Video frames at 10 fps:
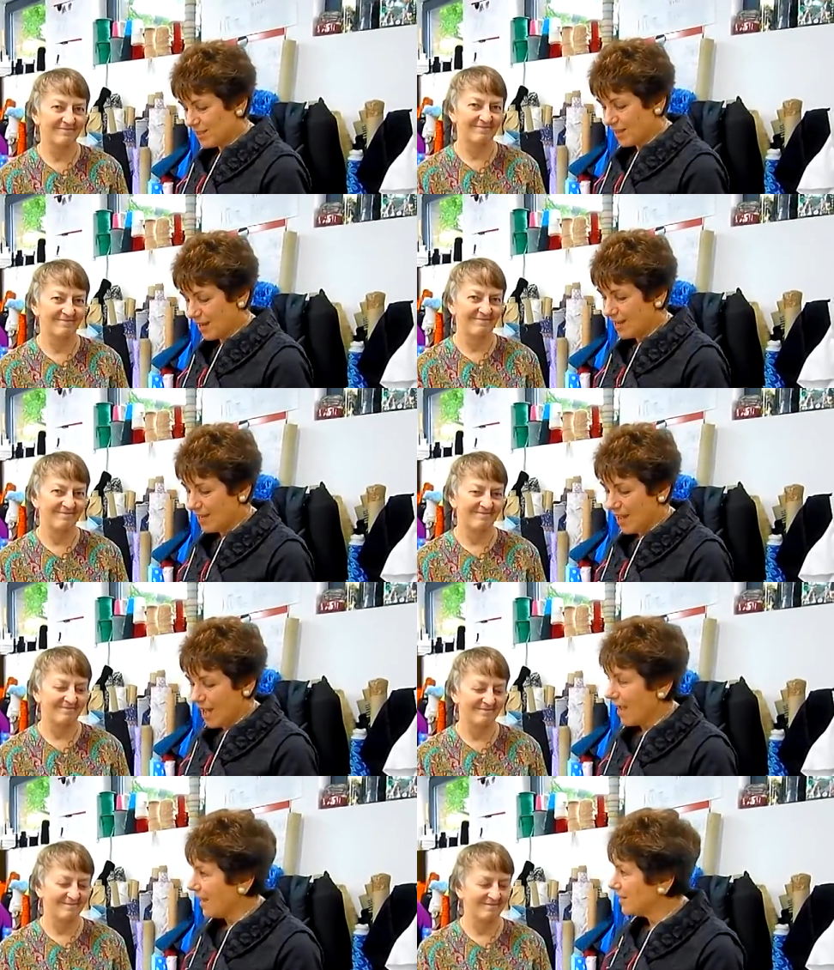Speaker 1: today.
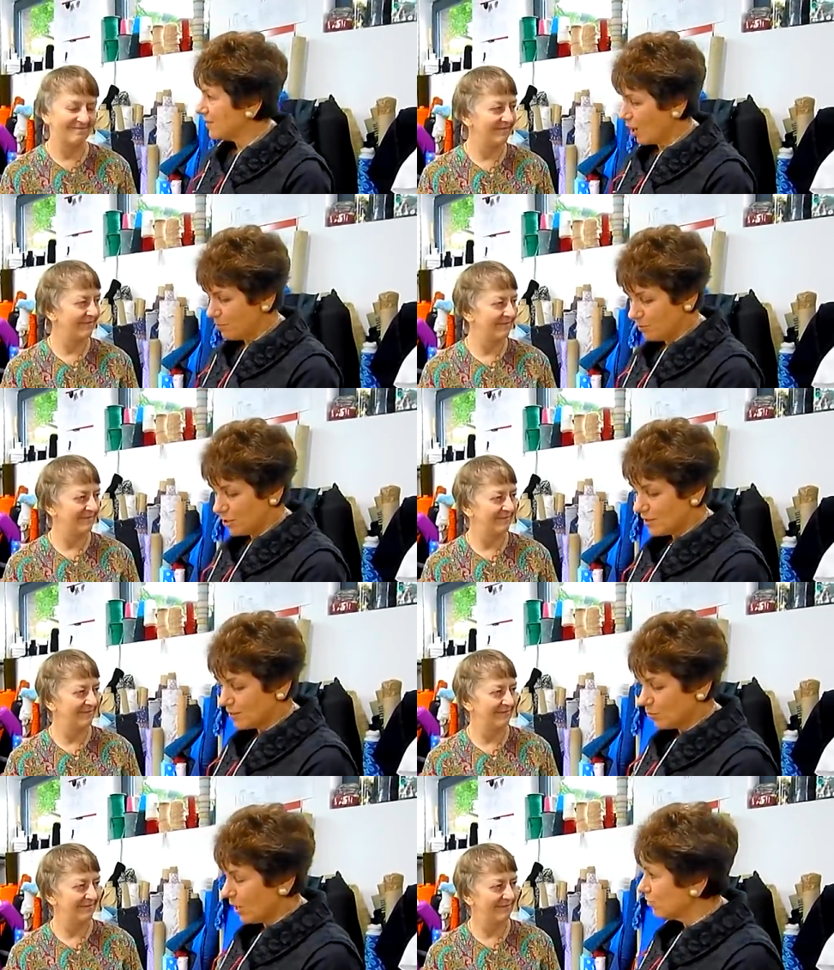And oh, I'm
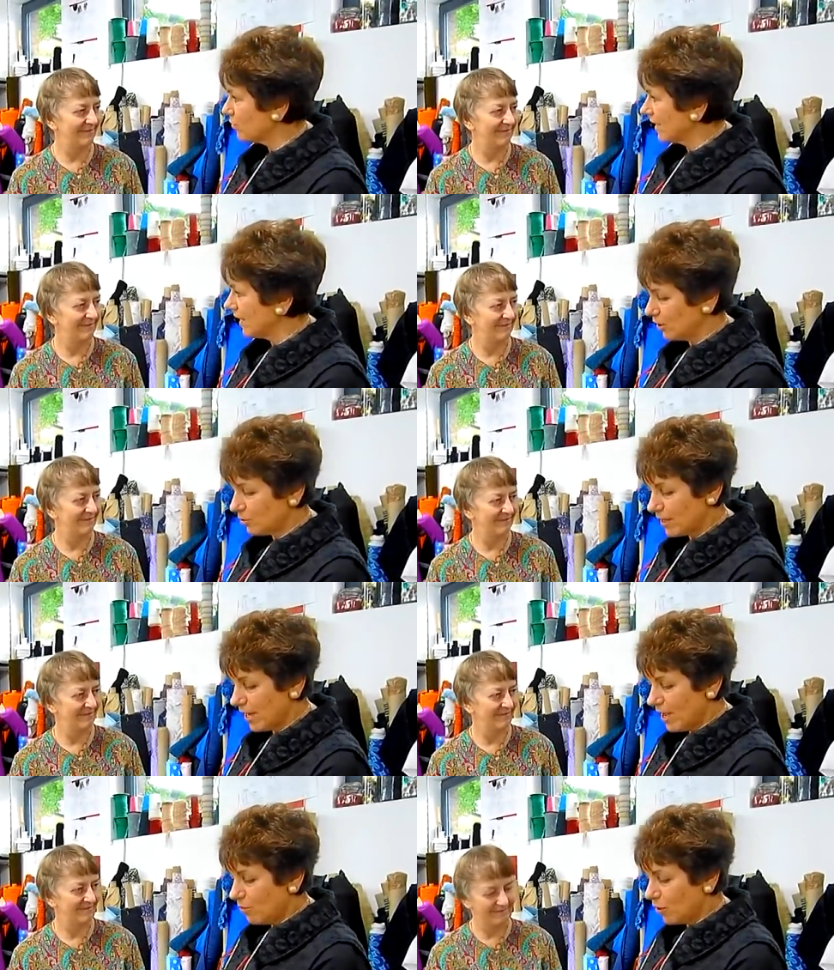just wondering, Hilary,
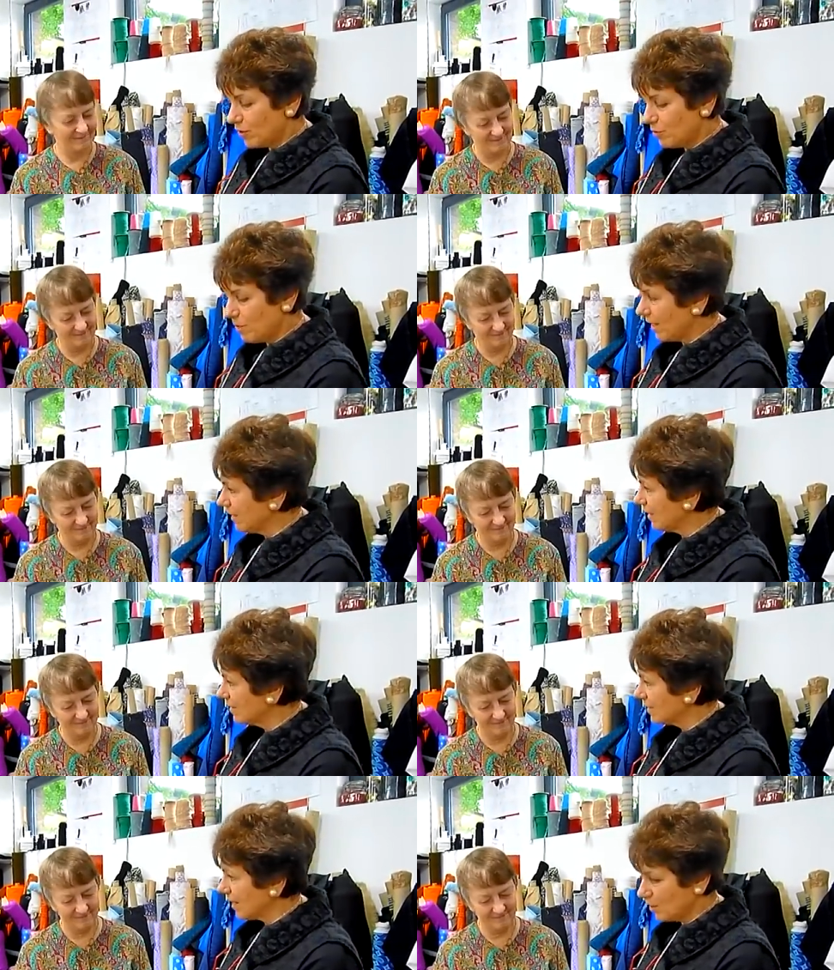what are you making
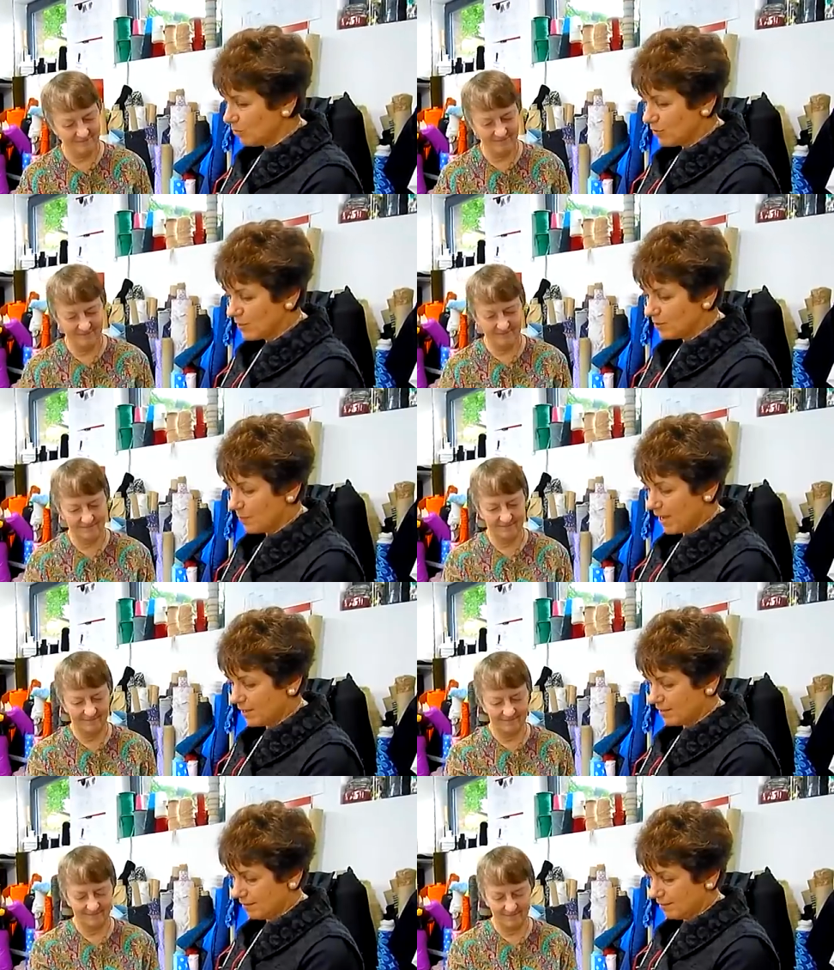today with this
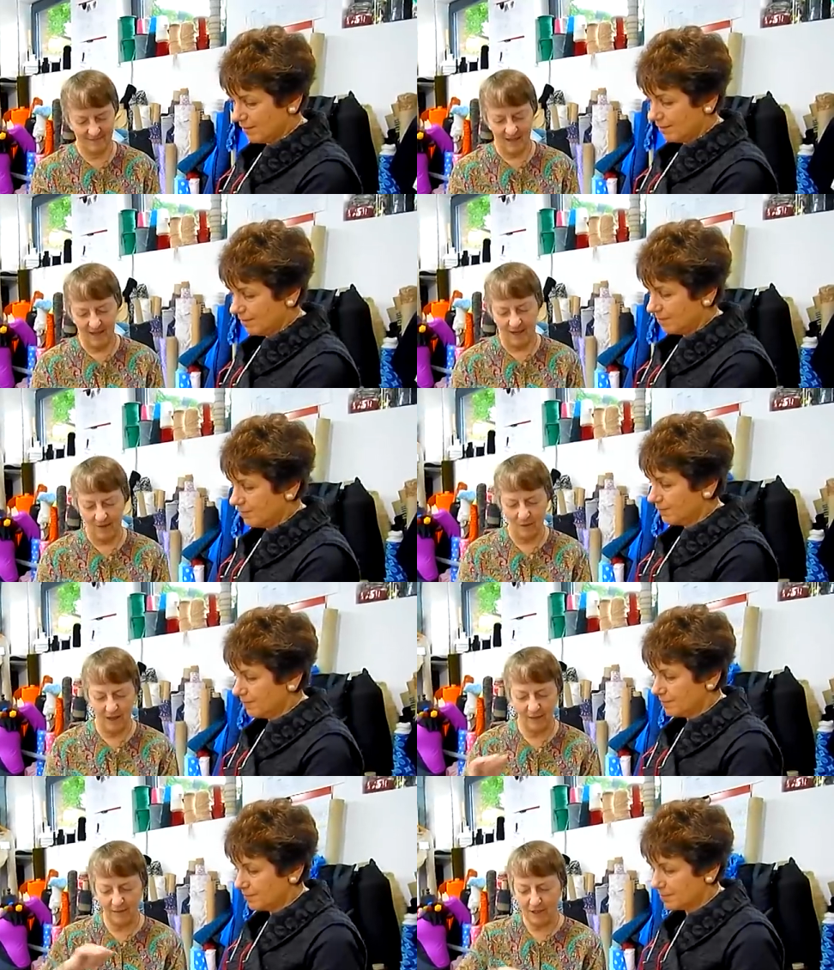pattern?
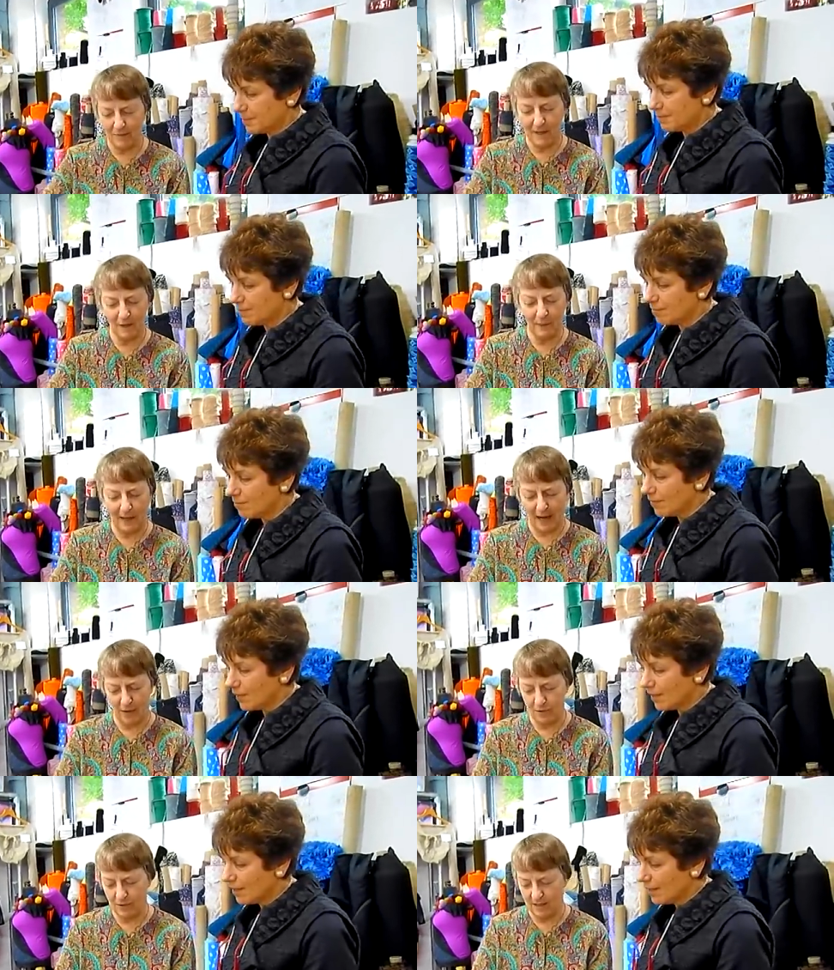
Speaker 2: Well, I'm going to make the
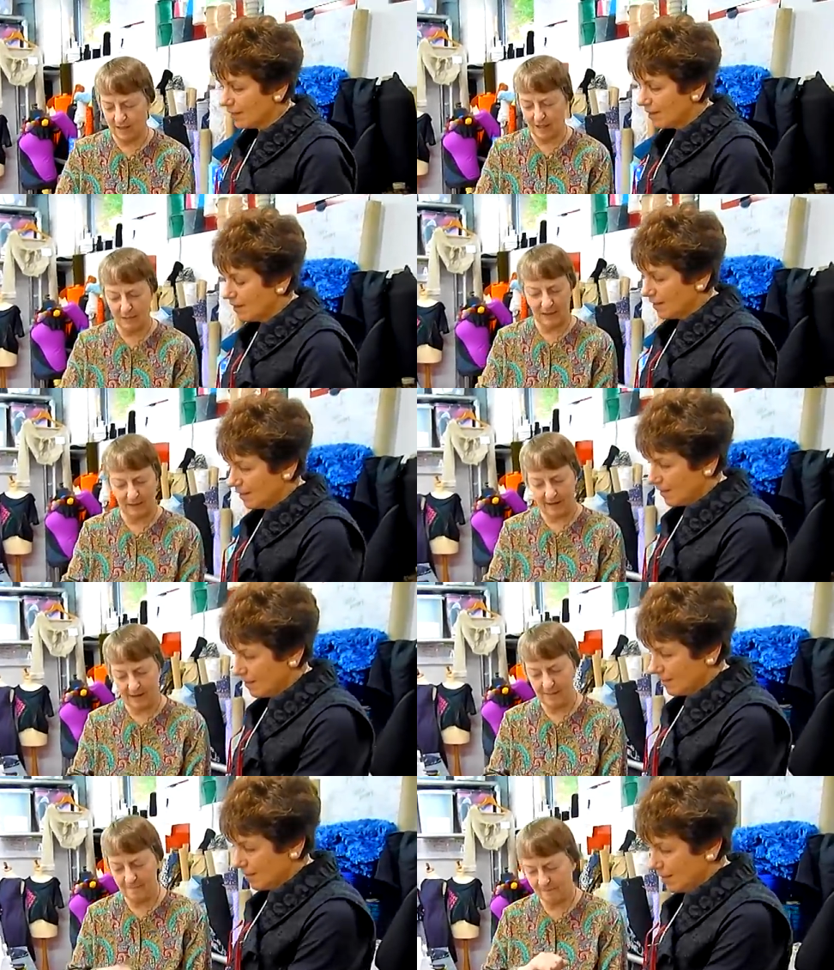blouse that's in the middle
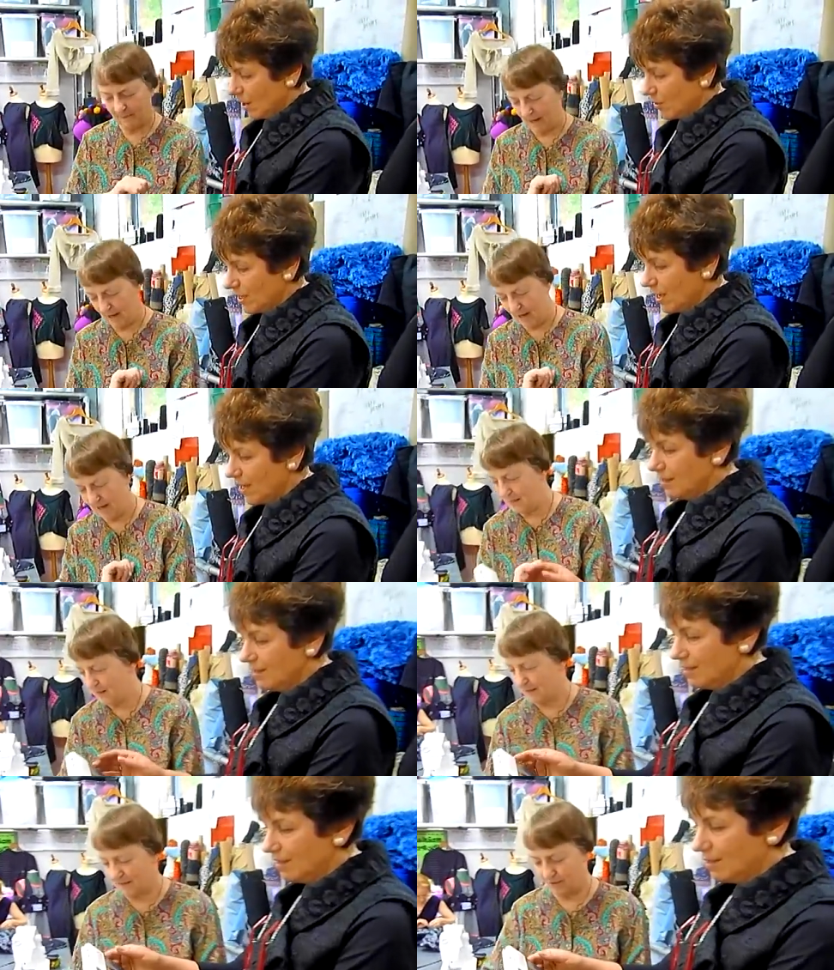there. Um, okay,
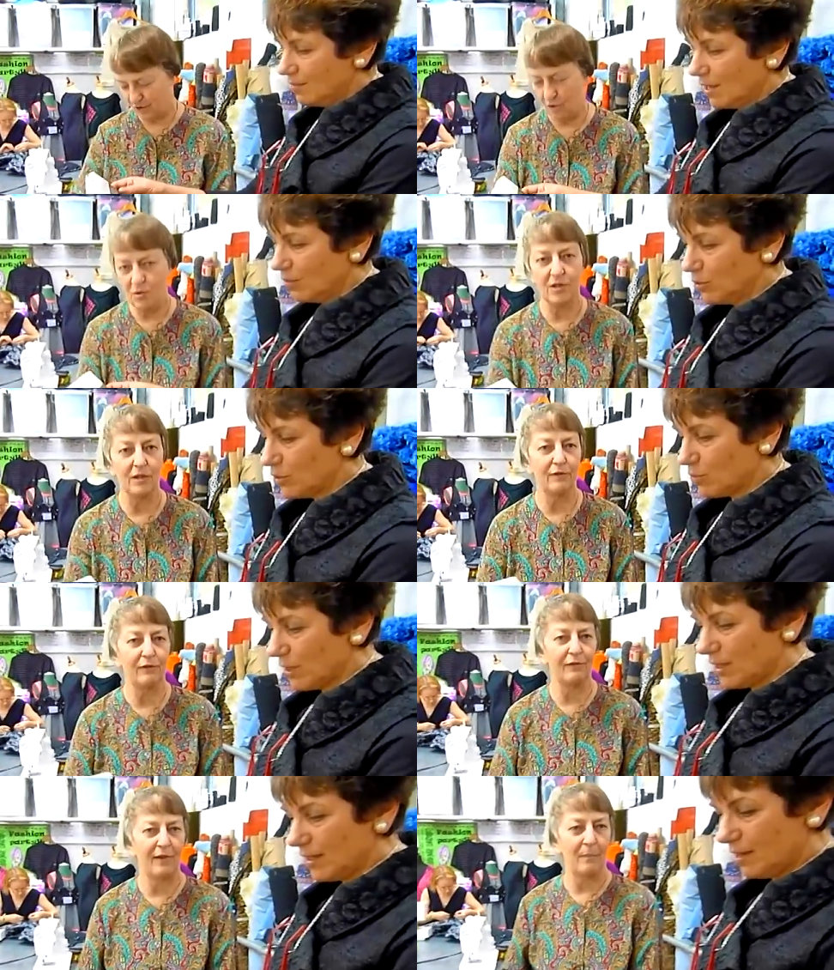Um, that looks
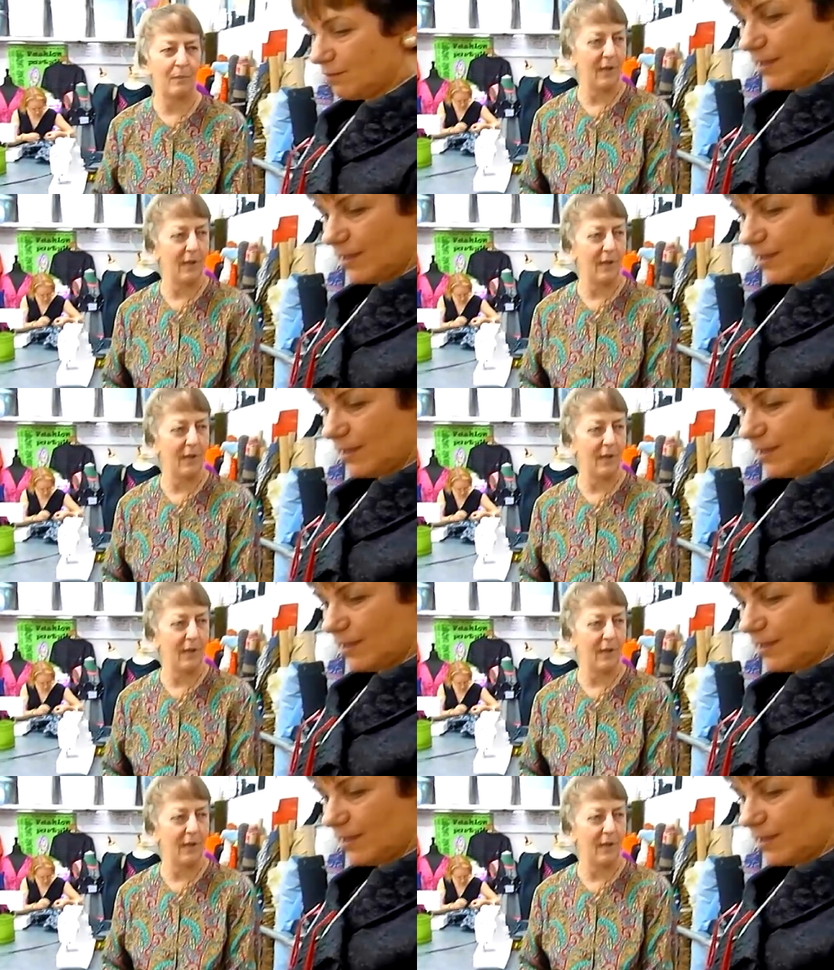really fabric